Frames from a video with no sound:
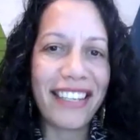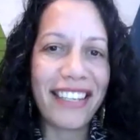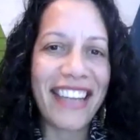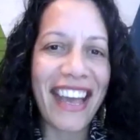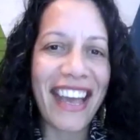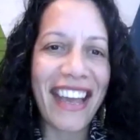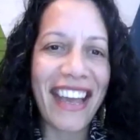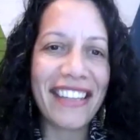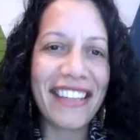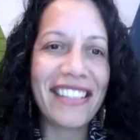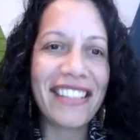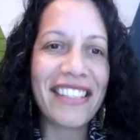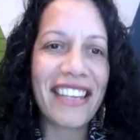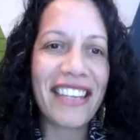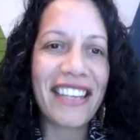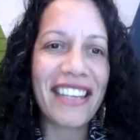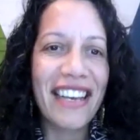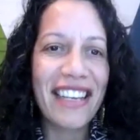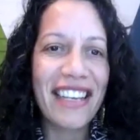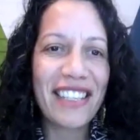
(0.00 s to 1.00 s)
for the
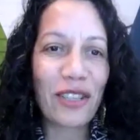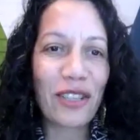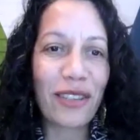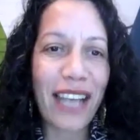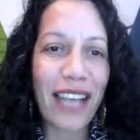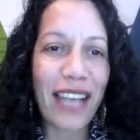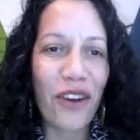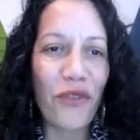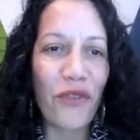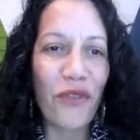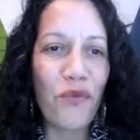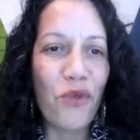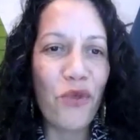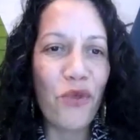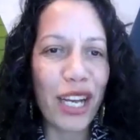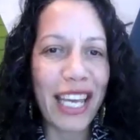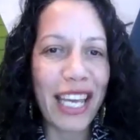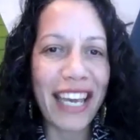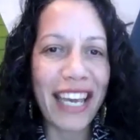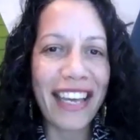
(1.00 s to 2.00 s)
weekend or
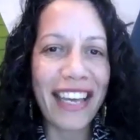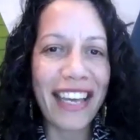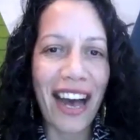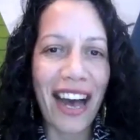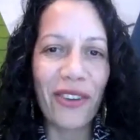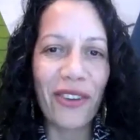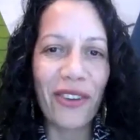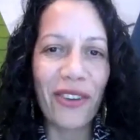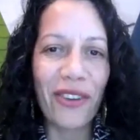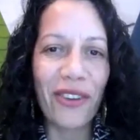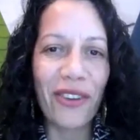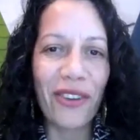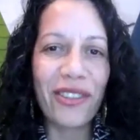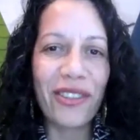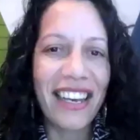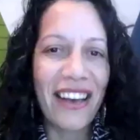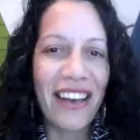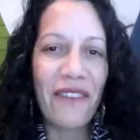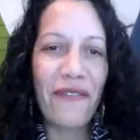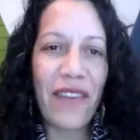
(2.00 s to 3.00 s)
multiple days,
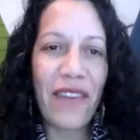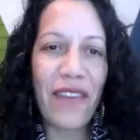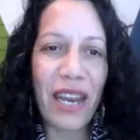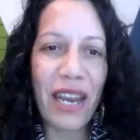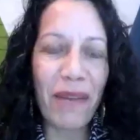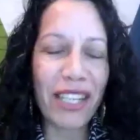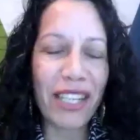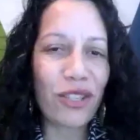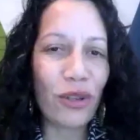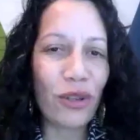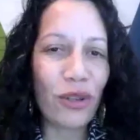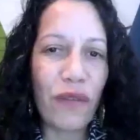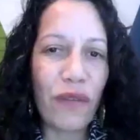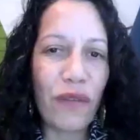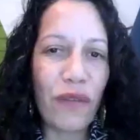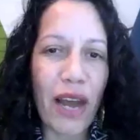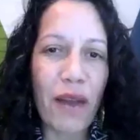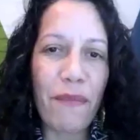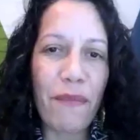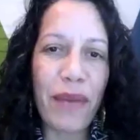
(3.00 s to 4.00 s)
still kind of
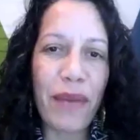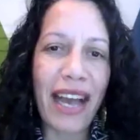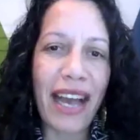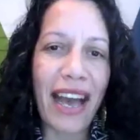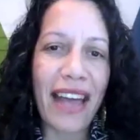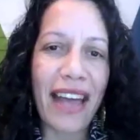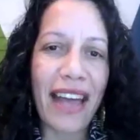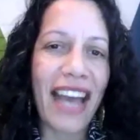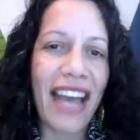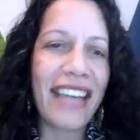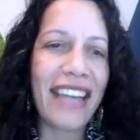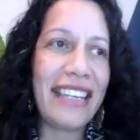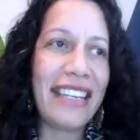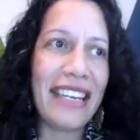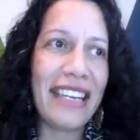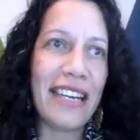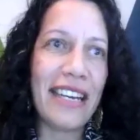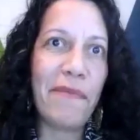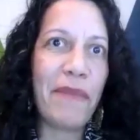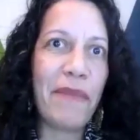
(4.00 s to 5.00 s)
working it out,
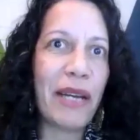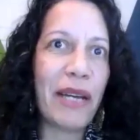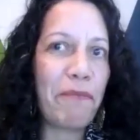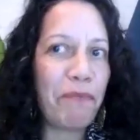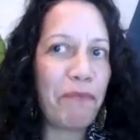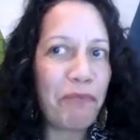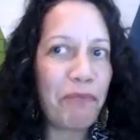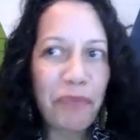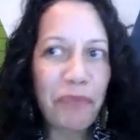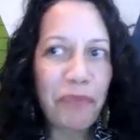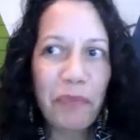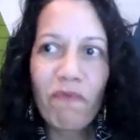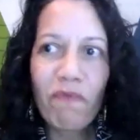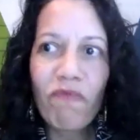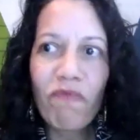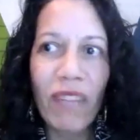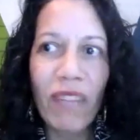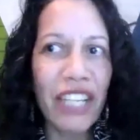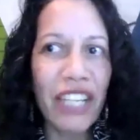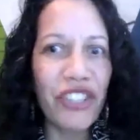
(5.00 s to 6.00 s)
very much still
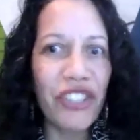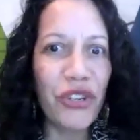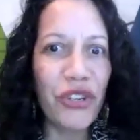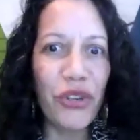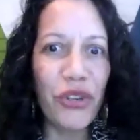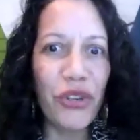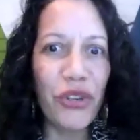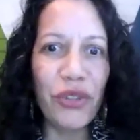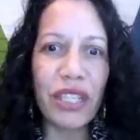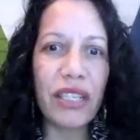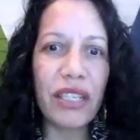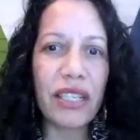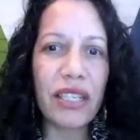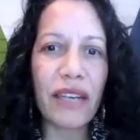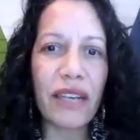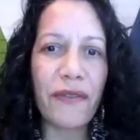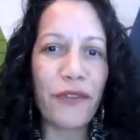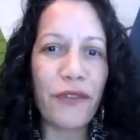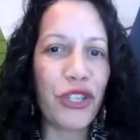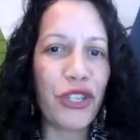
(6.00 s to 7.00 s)
developing the idea,
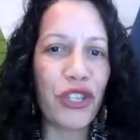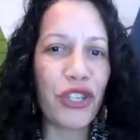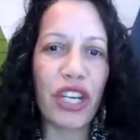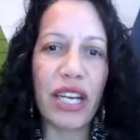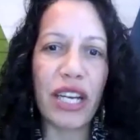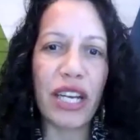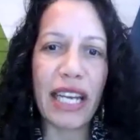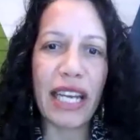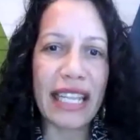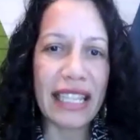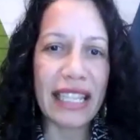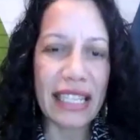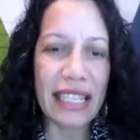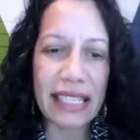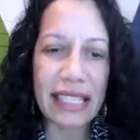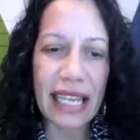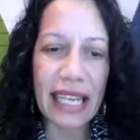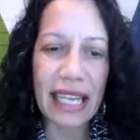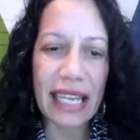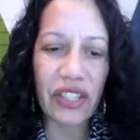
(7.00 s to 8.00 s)
but it's
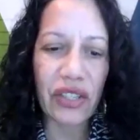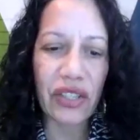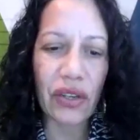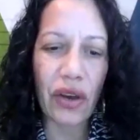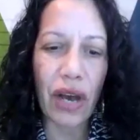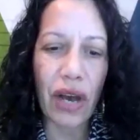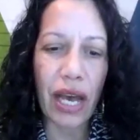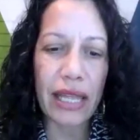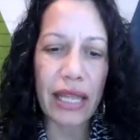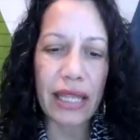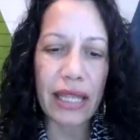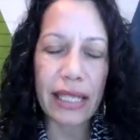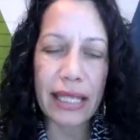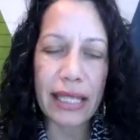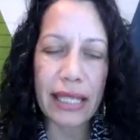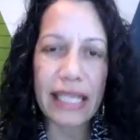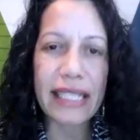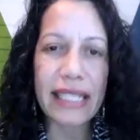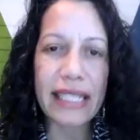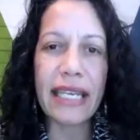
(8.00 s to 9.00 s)
rooted for
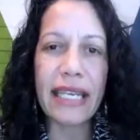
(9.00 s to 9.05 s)
sure in